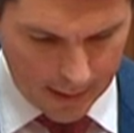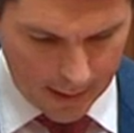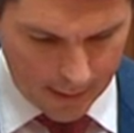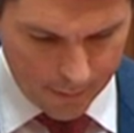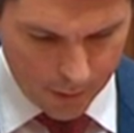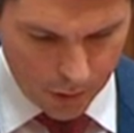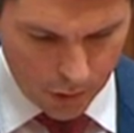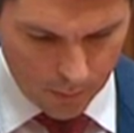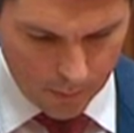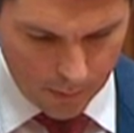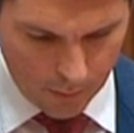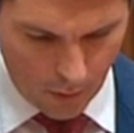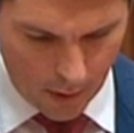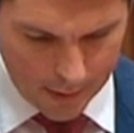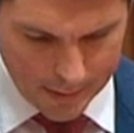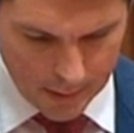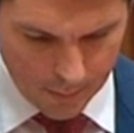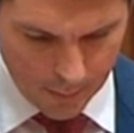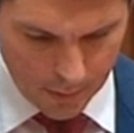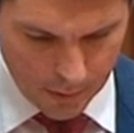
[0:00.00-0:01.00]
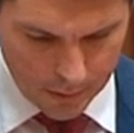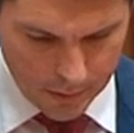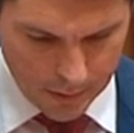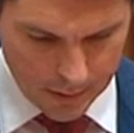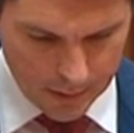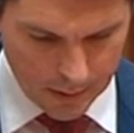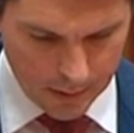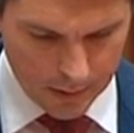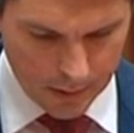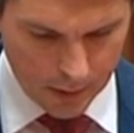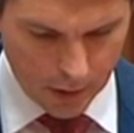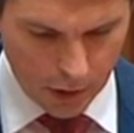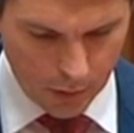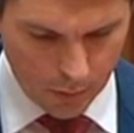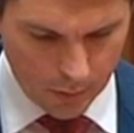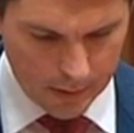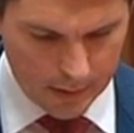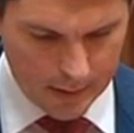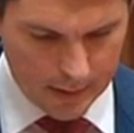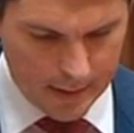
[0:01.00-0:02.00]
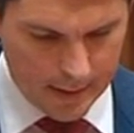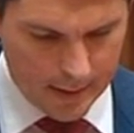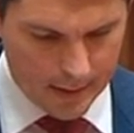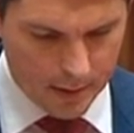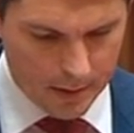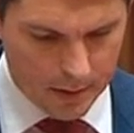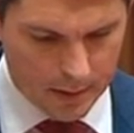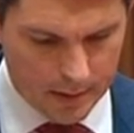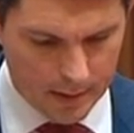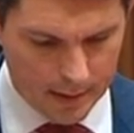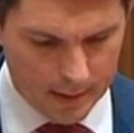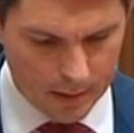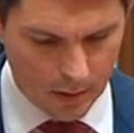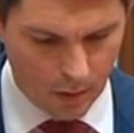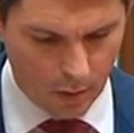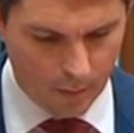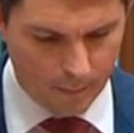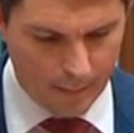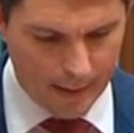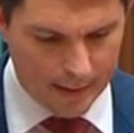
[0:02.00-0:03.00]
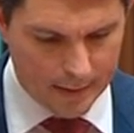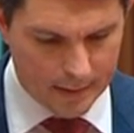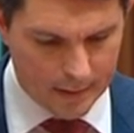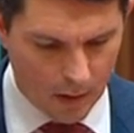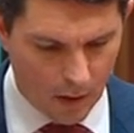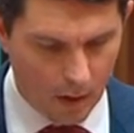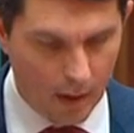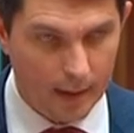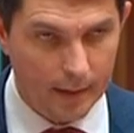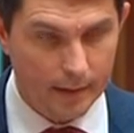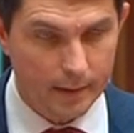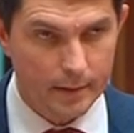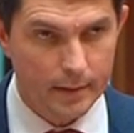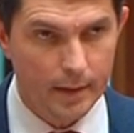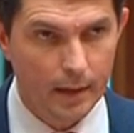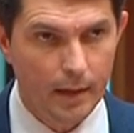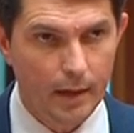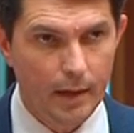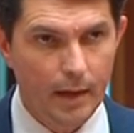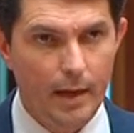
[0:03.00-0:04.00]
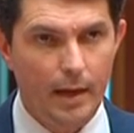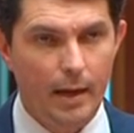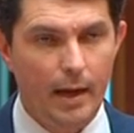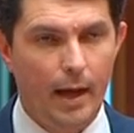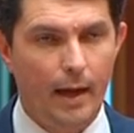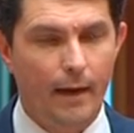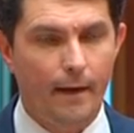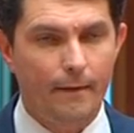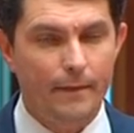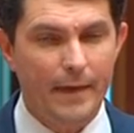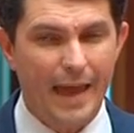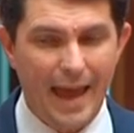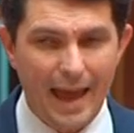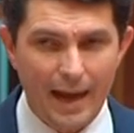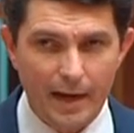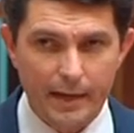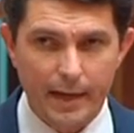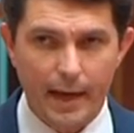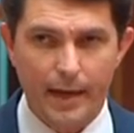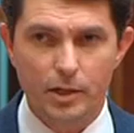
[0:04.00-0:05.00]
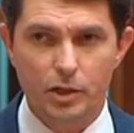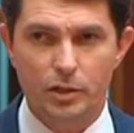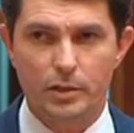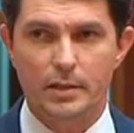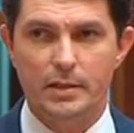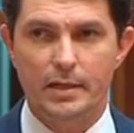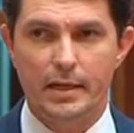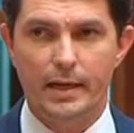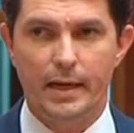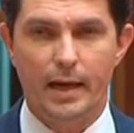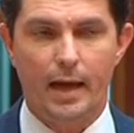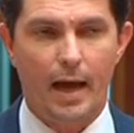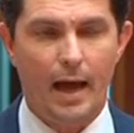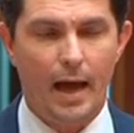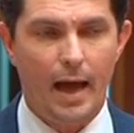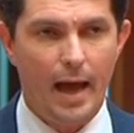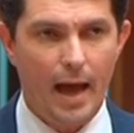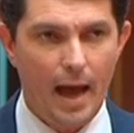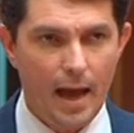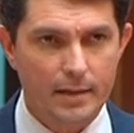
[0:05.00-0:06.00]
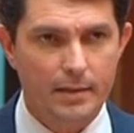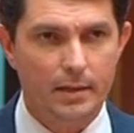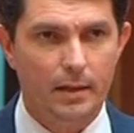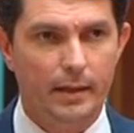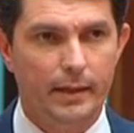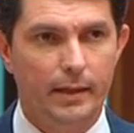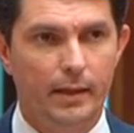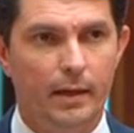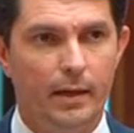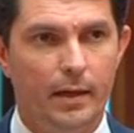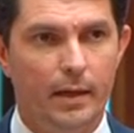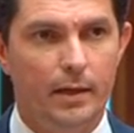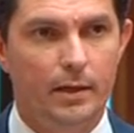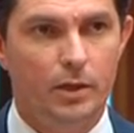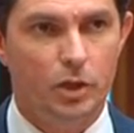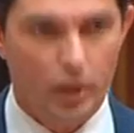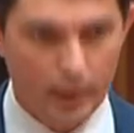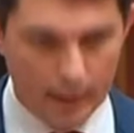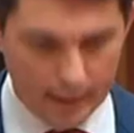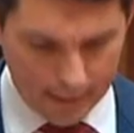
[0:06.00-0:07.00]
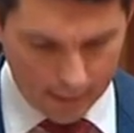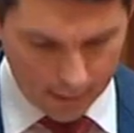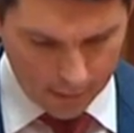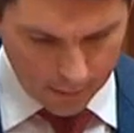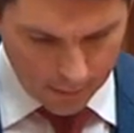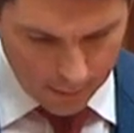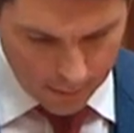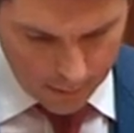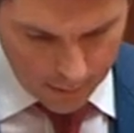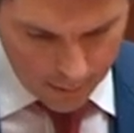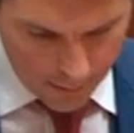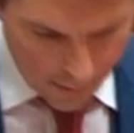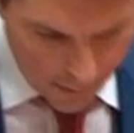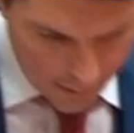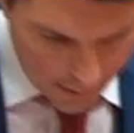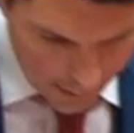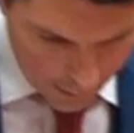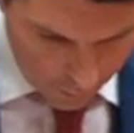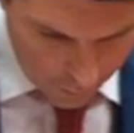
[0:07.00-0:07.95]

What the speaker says: other human rights abuses, to secure the detention centre on Manus Island. The allegations here are utterly chilling. He